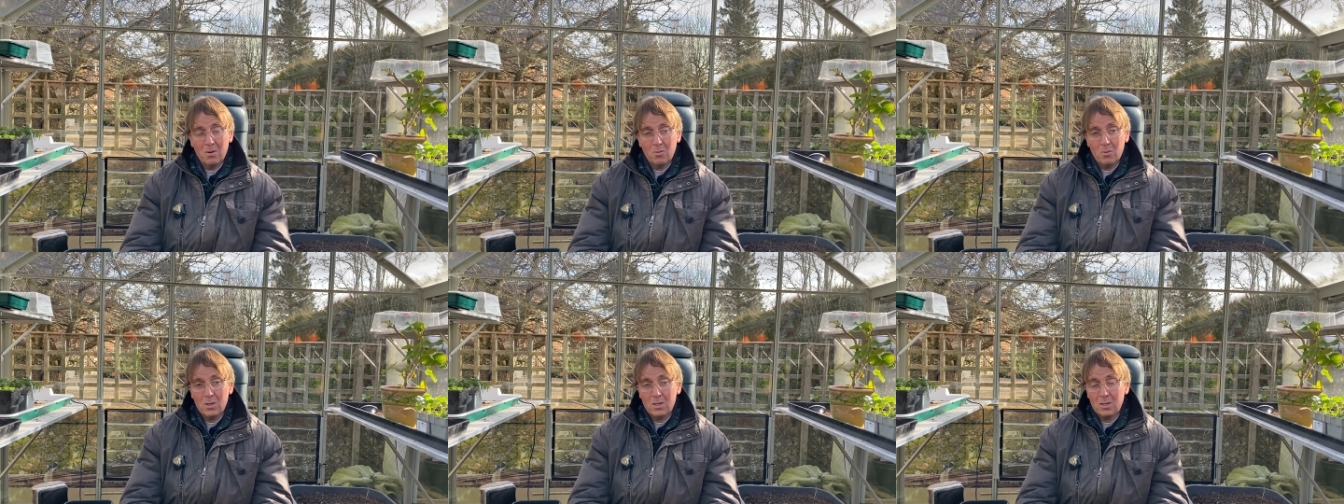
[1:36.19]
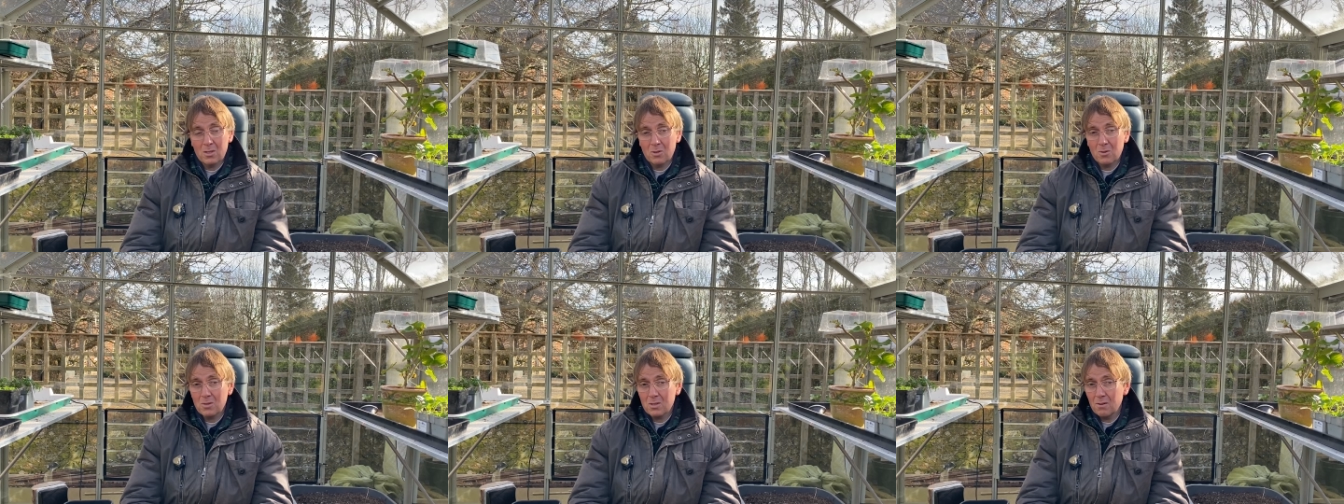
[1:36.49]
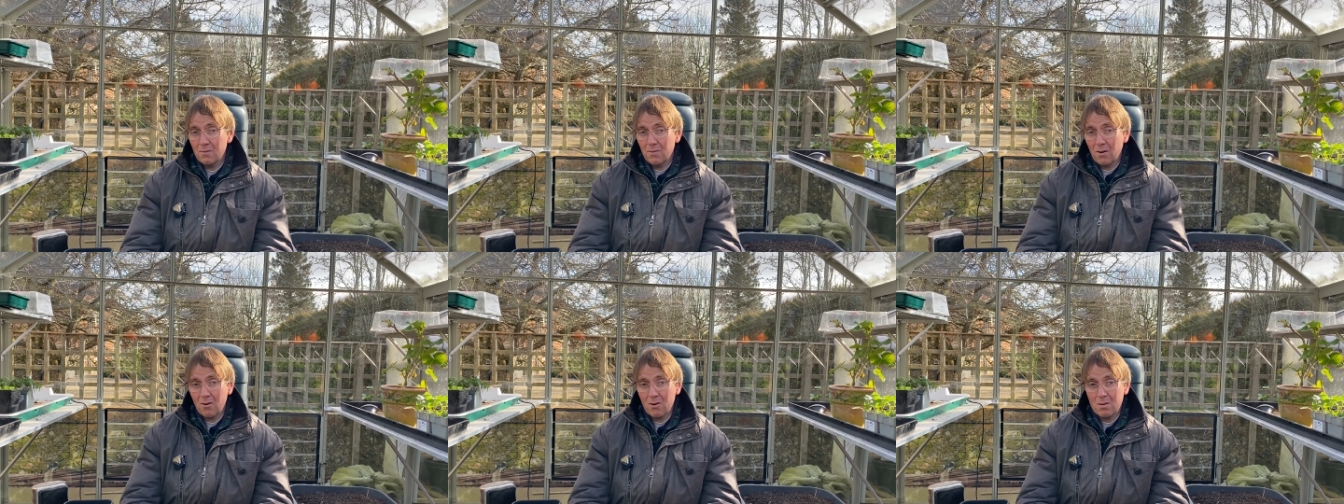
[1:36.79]
which is also
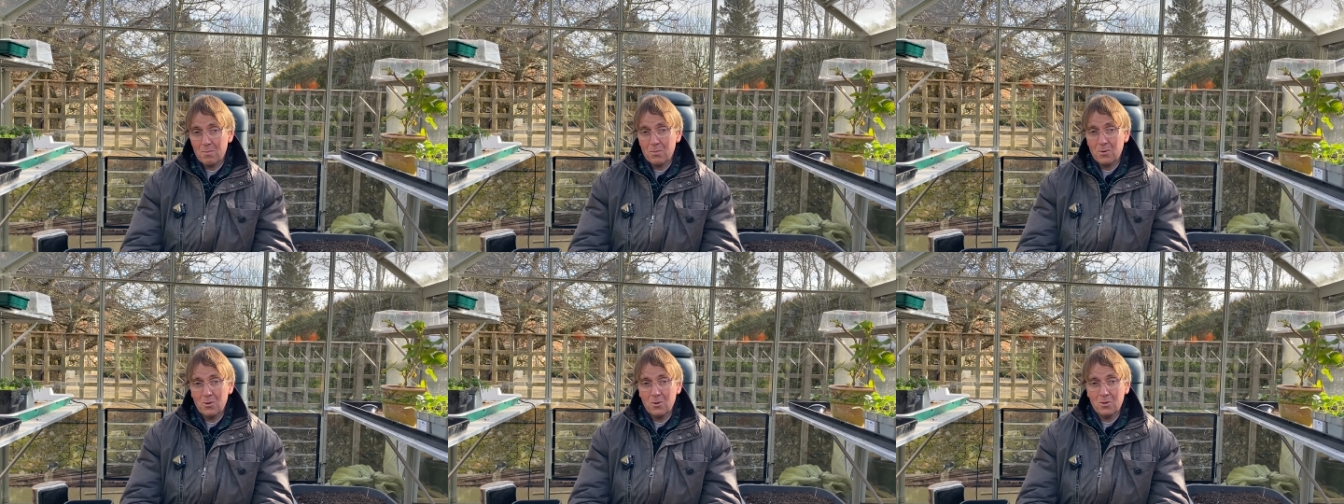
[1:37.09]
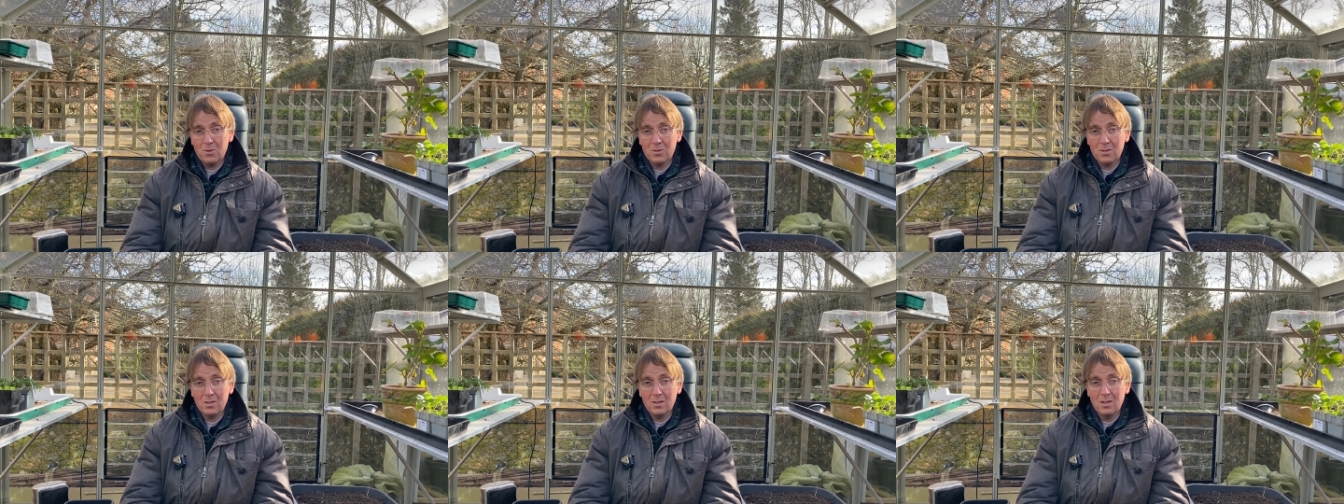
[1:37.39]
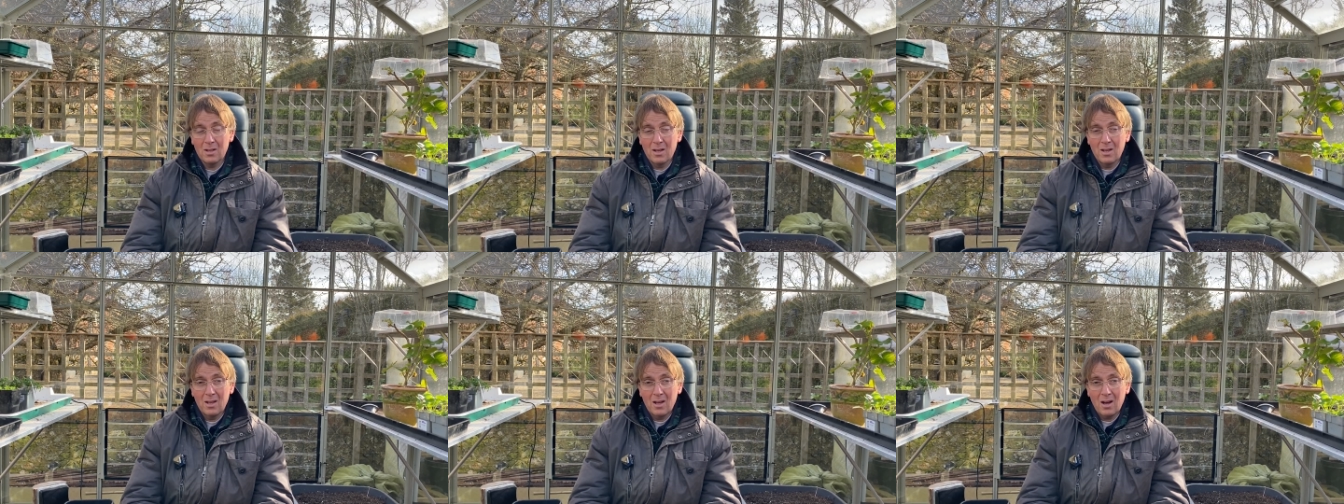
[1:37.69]
very important,
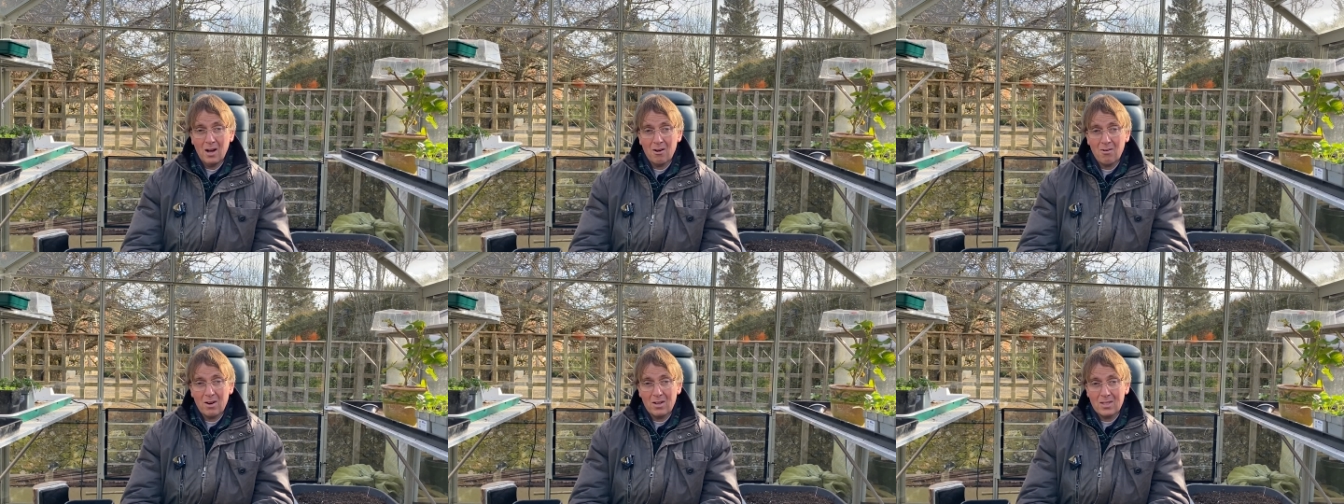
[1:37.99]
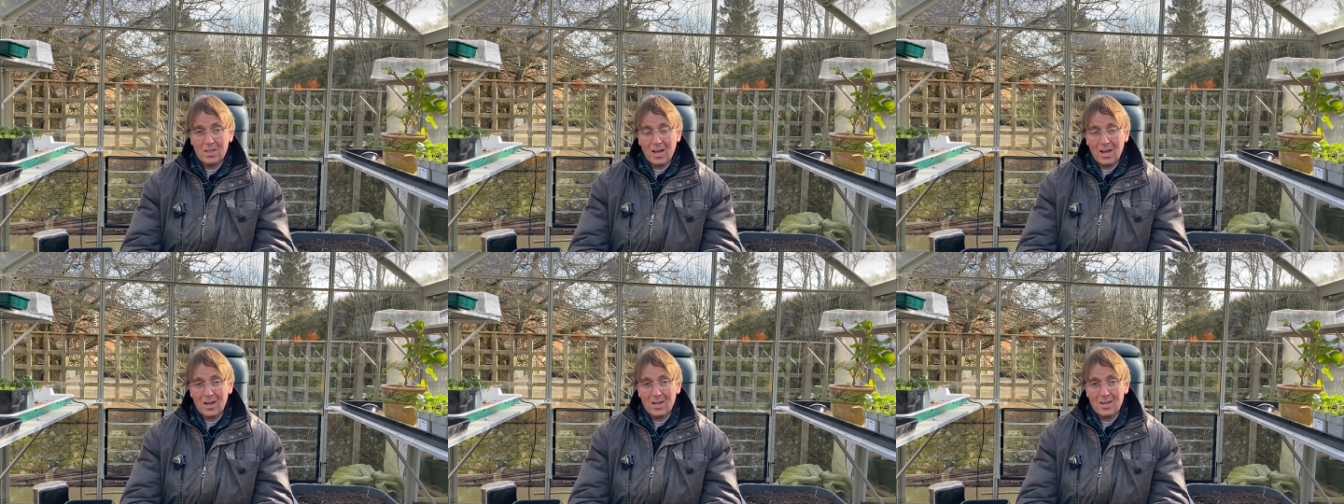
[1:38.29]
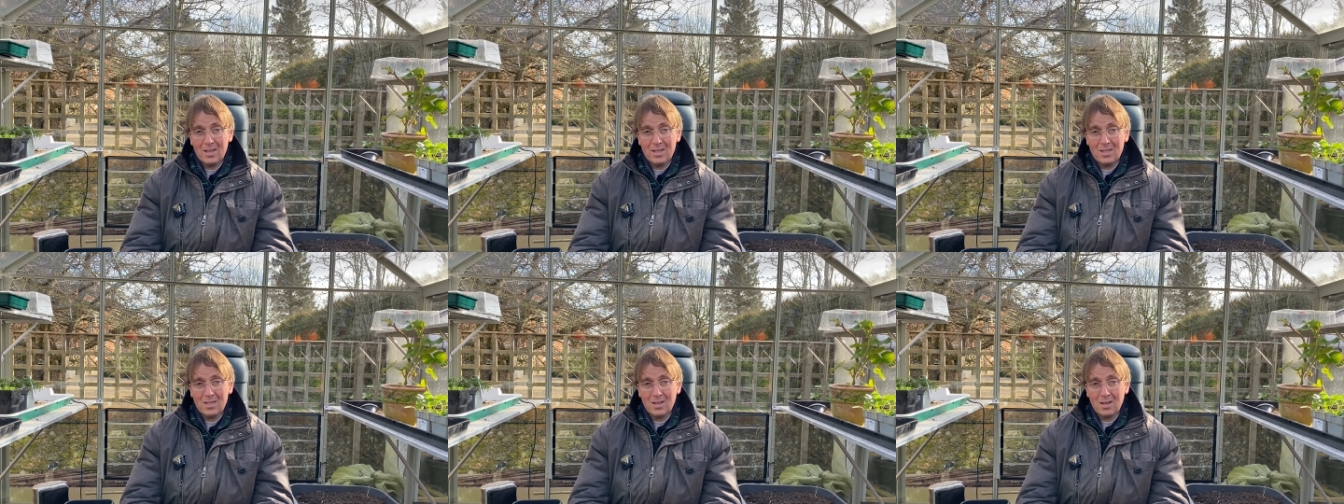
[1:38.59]
are
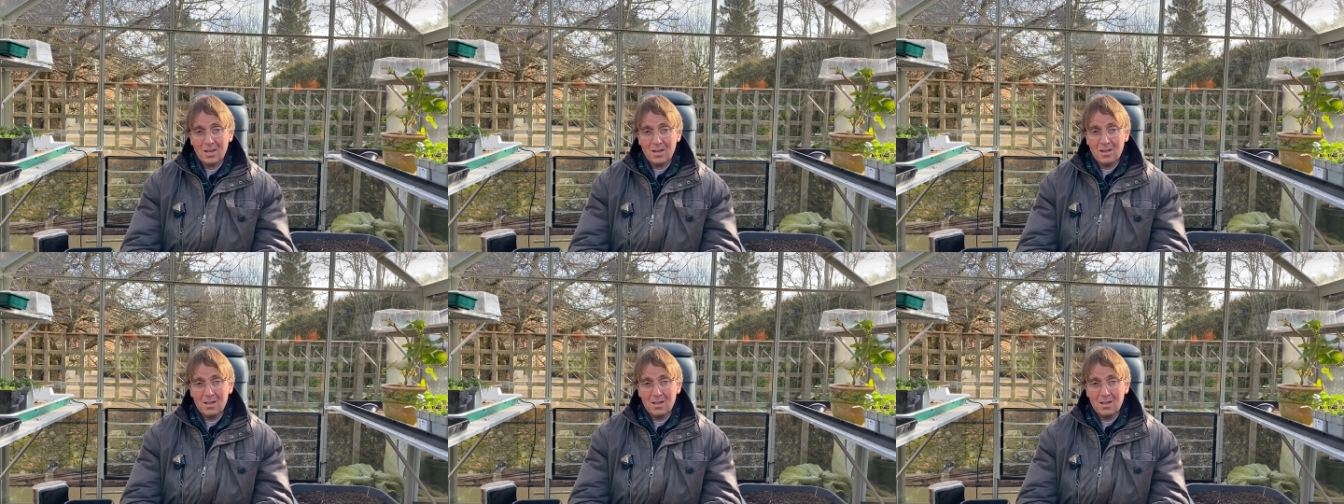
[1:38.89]
antagonistic.